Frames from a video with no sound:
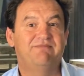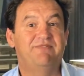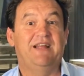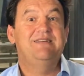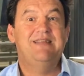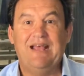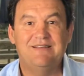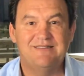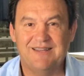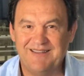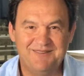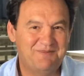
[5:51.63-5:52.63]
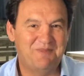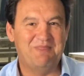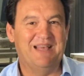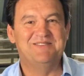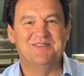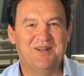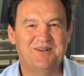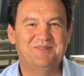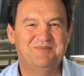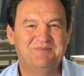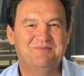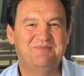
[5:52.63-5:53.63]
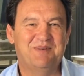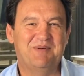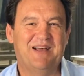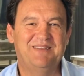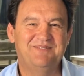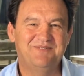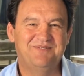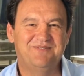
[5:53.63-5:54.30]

fantastic. Thanks a lot. Bye-bye.